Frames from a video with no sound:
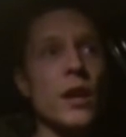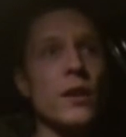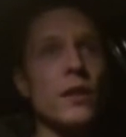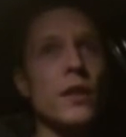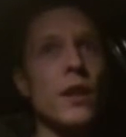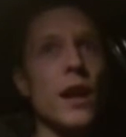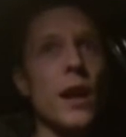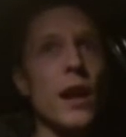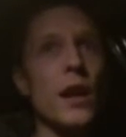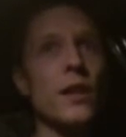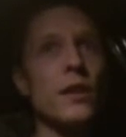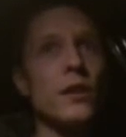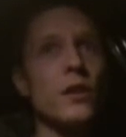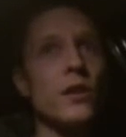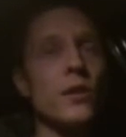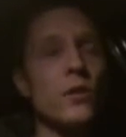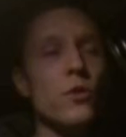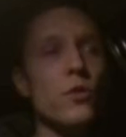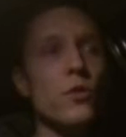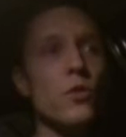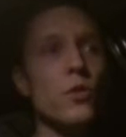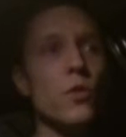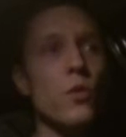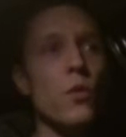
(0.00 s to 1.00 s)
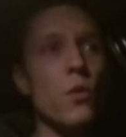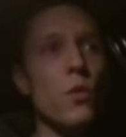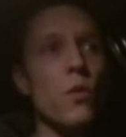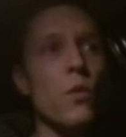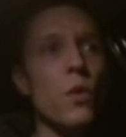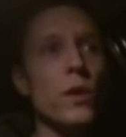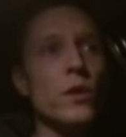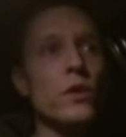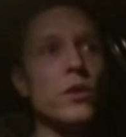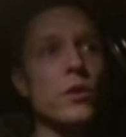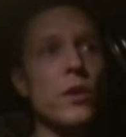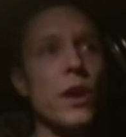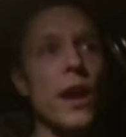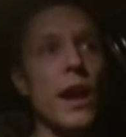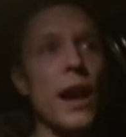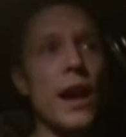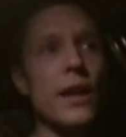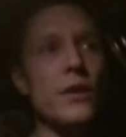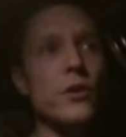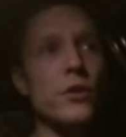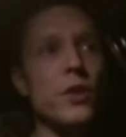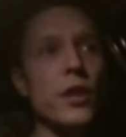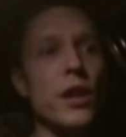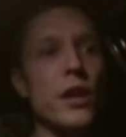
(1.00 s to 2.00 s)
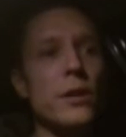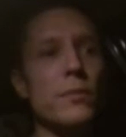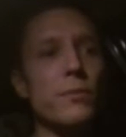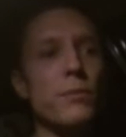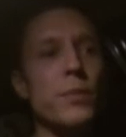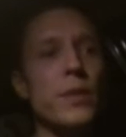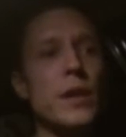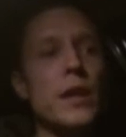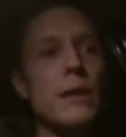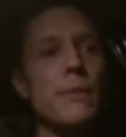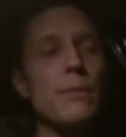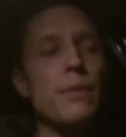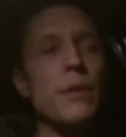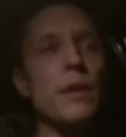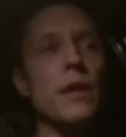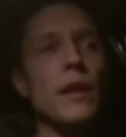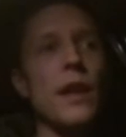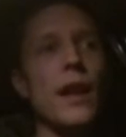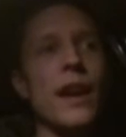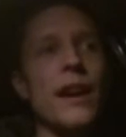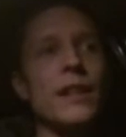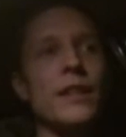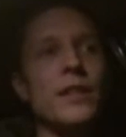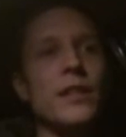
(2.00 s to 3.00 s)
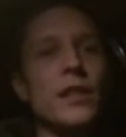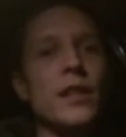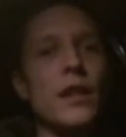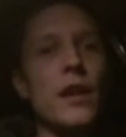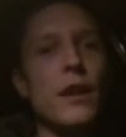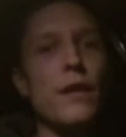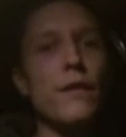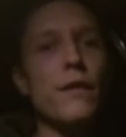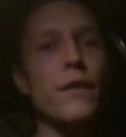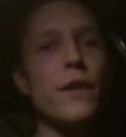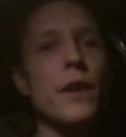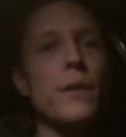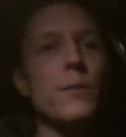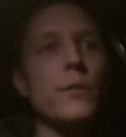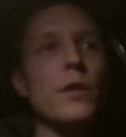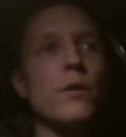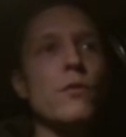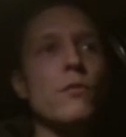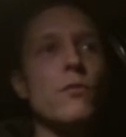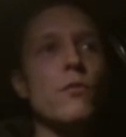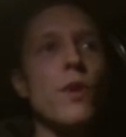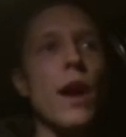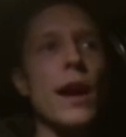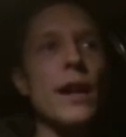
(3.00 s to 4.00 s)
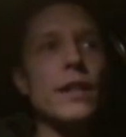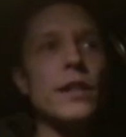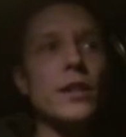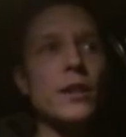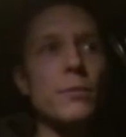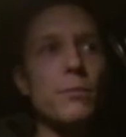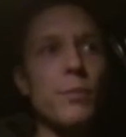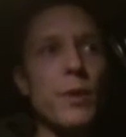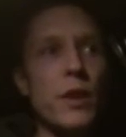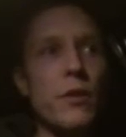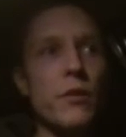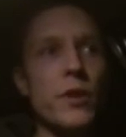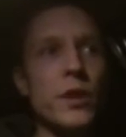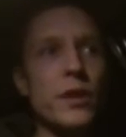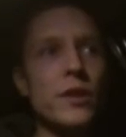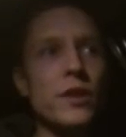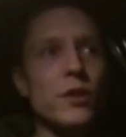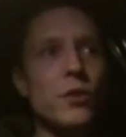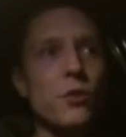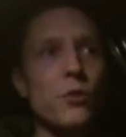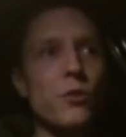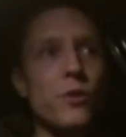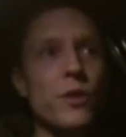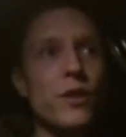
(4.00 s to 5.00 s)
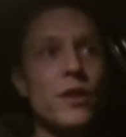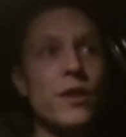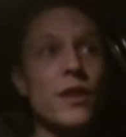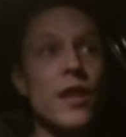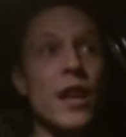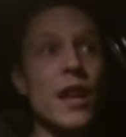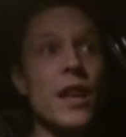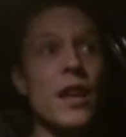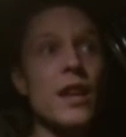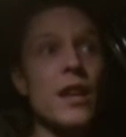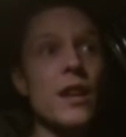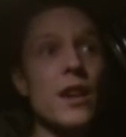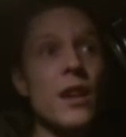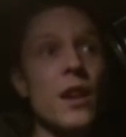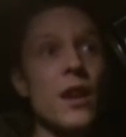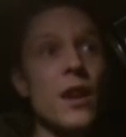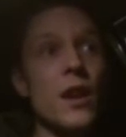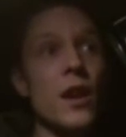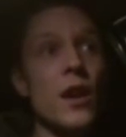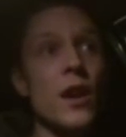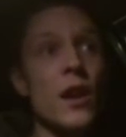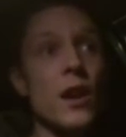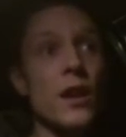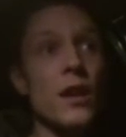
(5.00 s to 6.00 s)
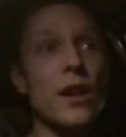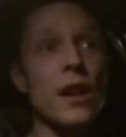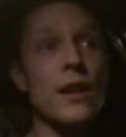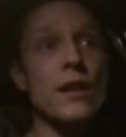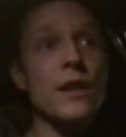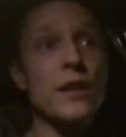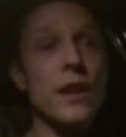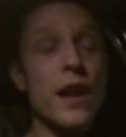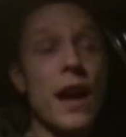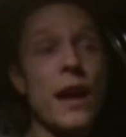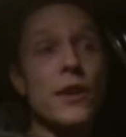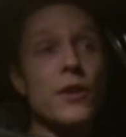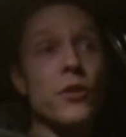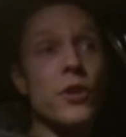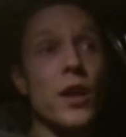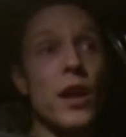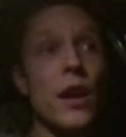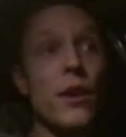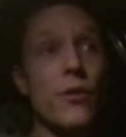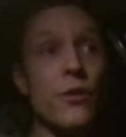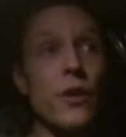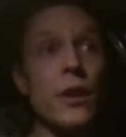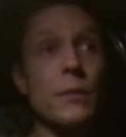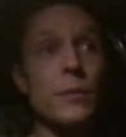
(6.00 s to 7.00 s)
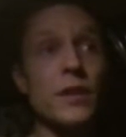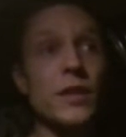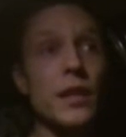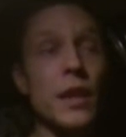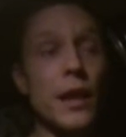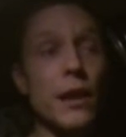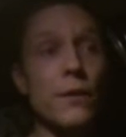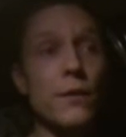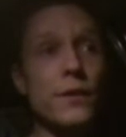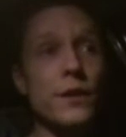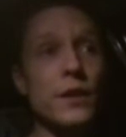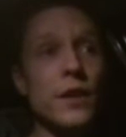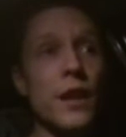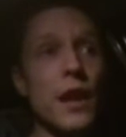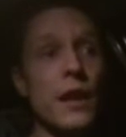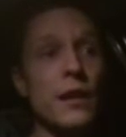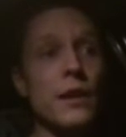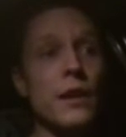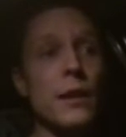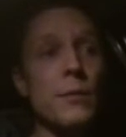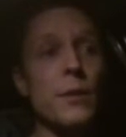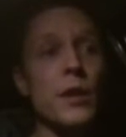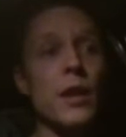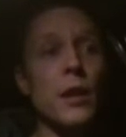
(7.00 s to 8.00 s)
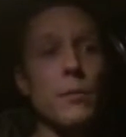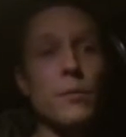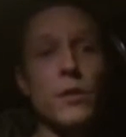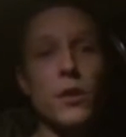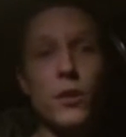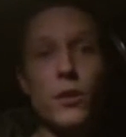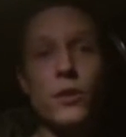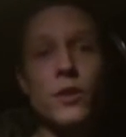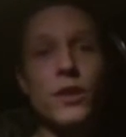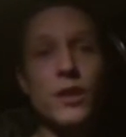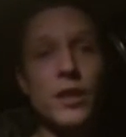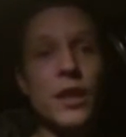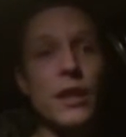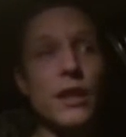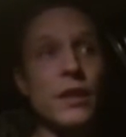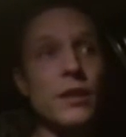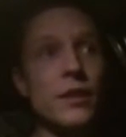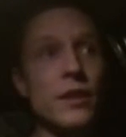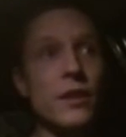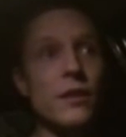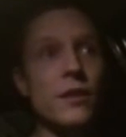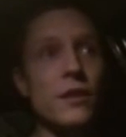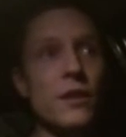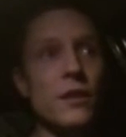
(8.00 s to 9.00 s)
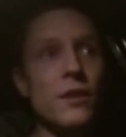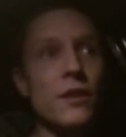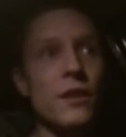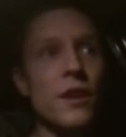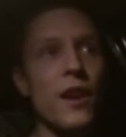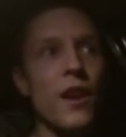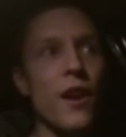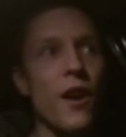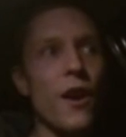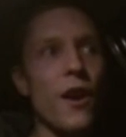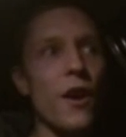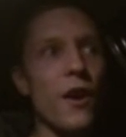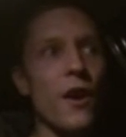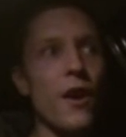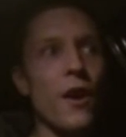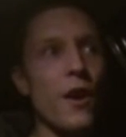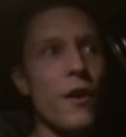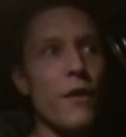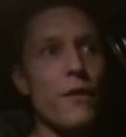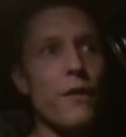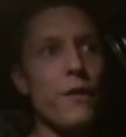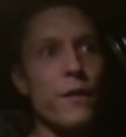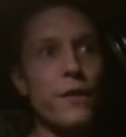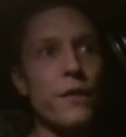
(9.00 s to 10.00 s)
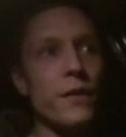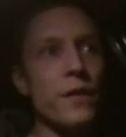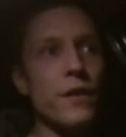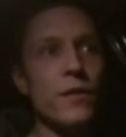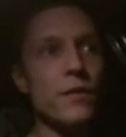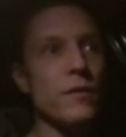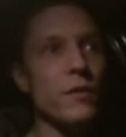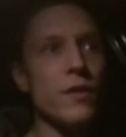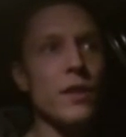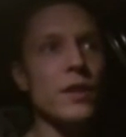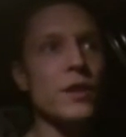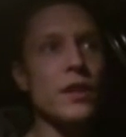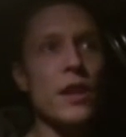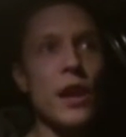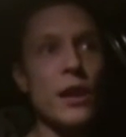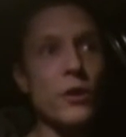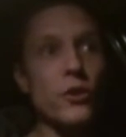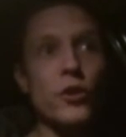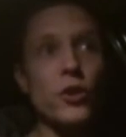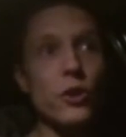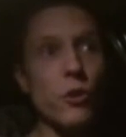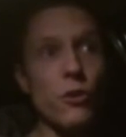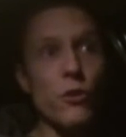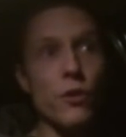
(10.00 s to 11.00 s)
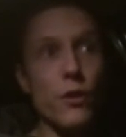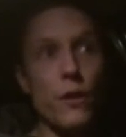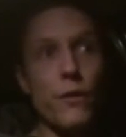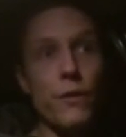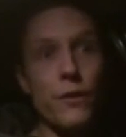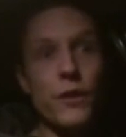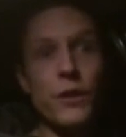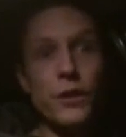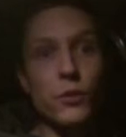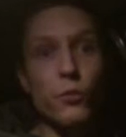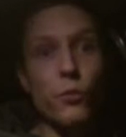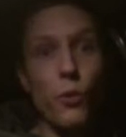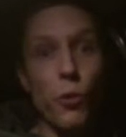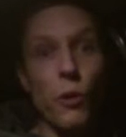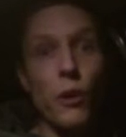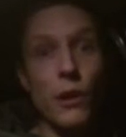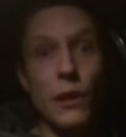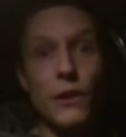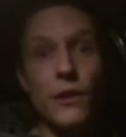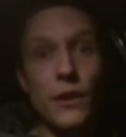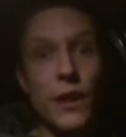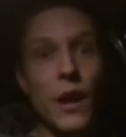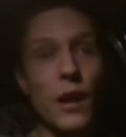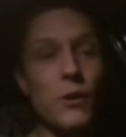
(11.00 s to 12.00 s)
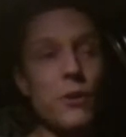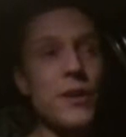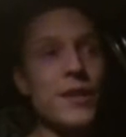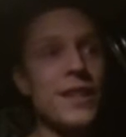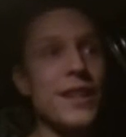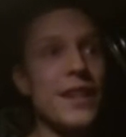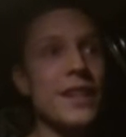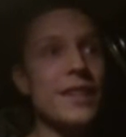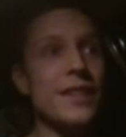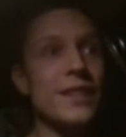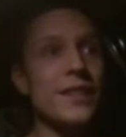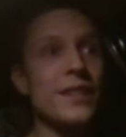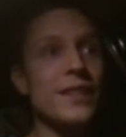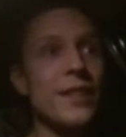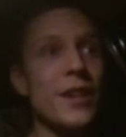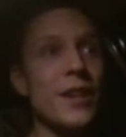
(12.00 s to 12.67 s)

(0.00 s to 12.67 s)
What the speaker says: that you want to educate people and give them the right spirit so they can educate themselves and they become good citizens of this country or of this world nowadays.